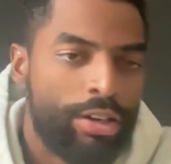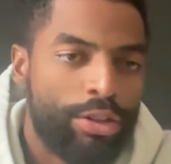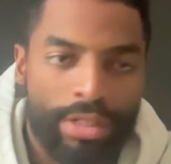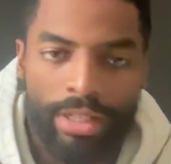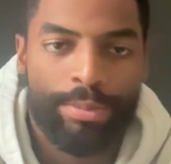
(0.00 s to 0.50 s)

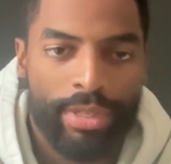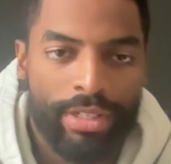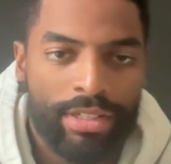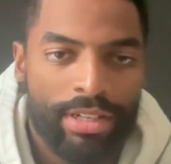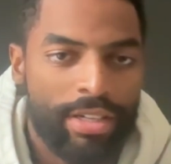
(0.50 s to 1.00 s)
knows what this
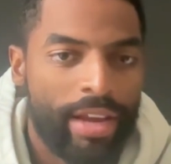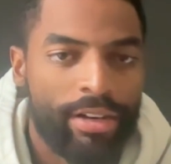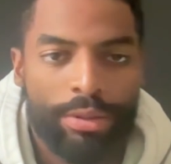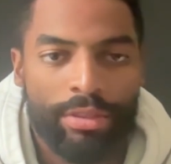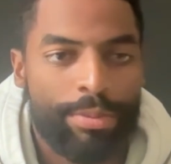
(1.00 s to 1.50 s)
business is. I
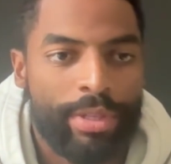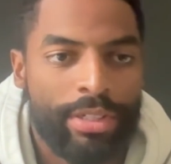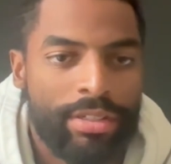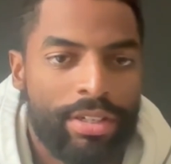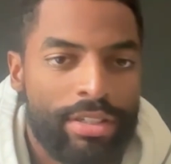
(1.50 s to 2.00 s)
know what this
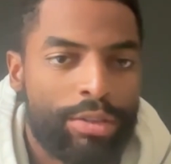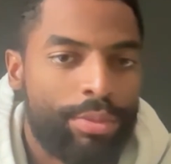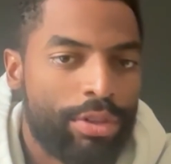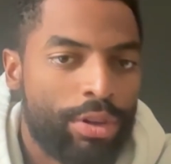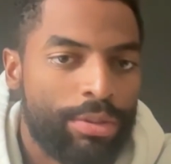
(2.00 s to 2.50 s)
business is. It's
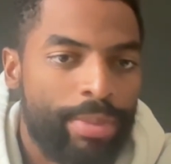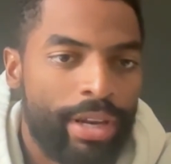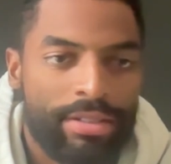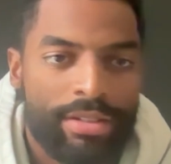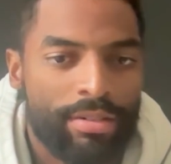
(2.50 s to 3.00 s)
results
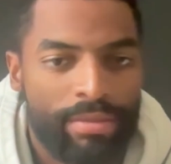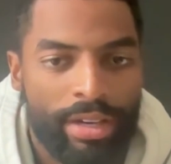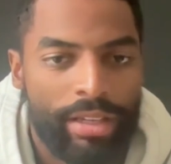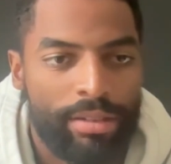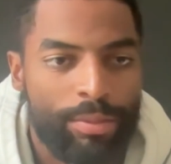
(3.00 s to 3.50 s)
based.
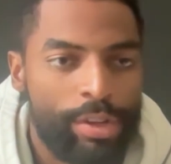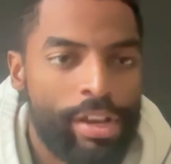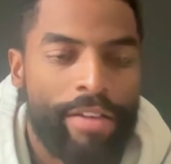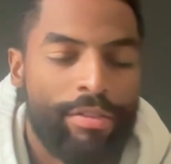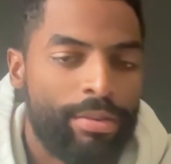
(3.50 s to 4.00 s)
And
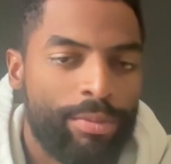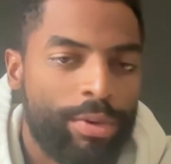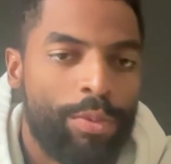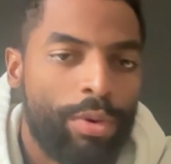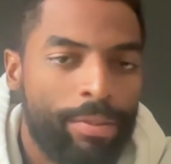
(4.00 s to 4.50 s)
we
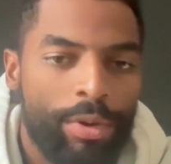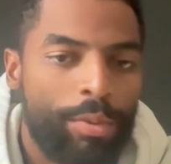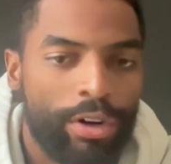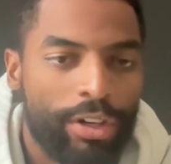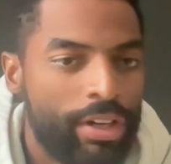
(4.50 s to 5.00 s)

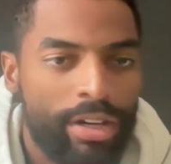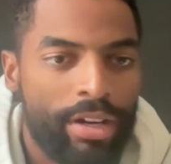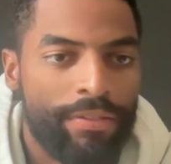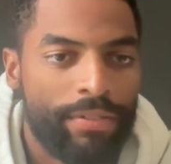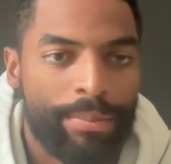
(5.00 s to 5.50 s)
weren't good
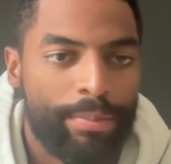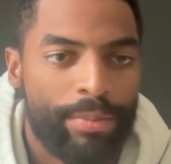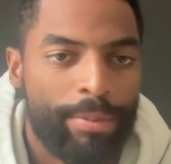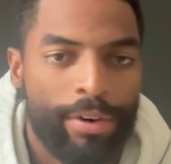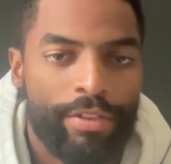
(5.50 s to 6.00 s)
enough
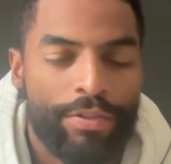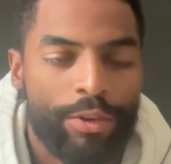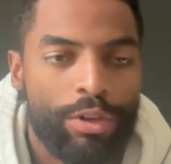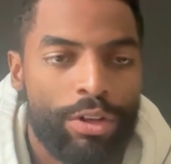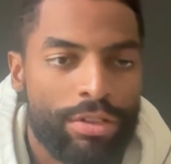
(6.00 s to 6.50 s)
the previous
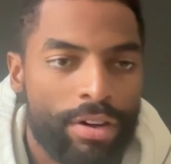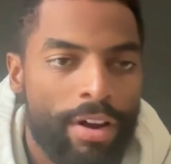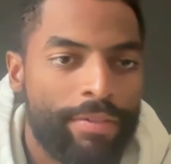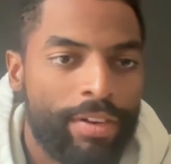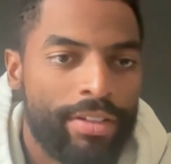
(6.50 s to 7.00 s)
few years on
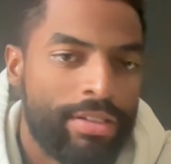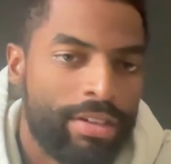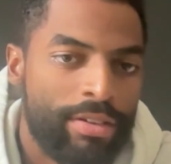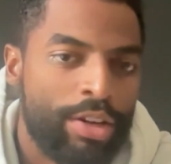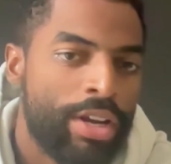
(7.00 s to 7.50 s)
offense.
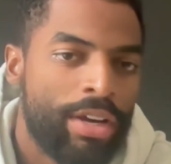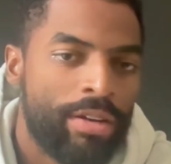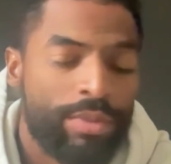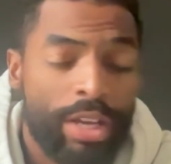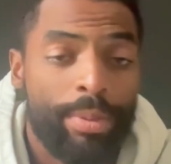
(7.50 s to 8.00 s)
And
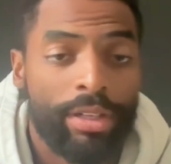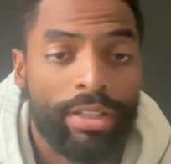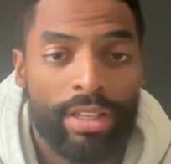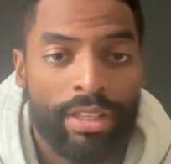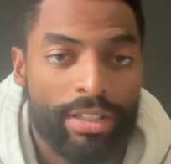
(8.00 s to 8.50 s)

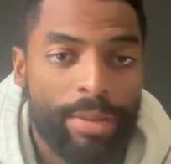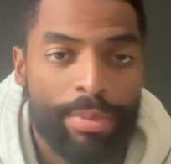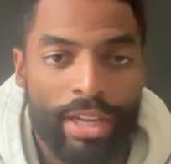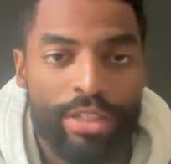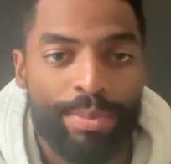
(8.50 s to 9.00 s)
typically the
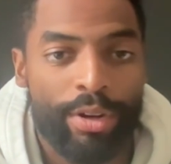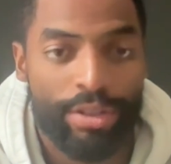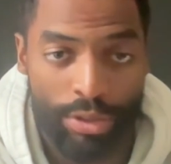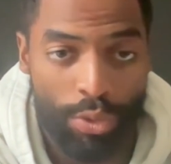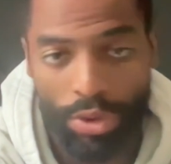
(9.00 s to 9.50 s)
tip of that spear
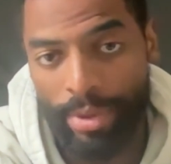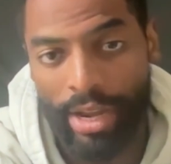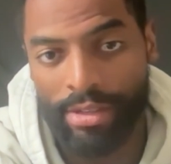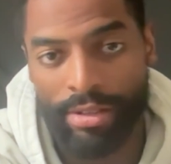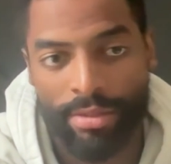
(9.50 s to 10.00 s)
is the
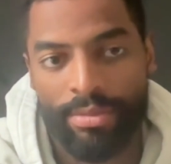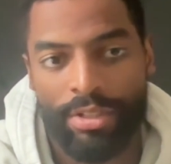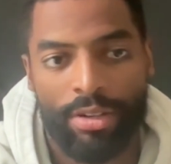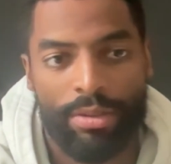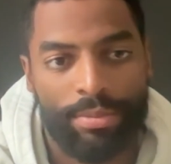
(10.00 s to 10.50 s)
quarterback.
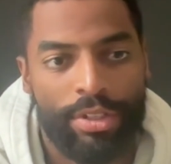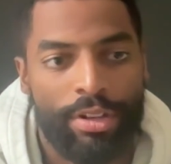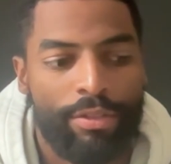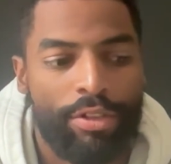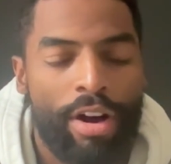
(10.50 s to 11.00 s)
So,
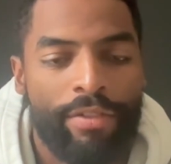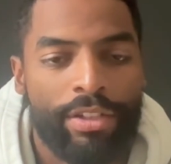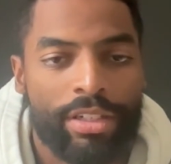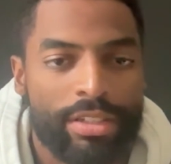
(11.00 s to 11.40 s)
if your offense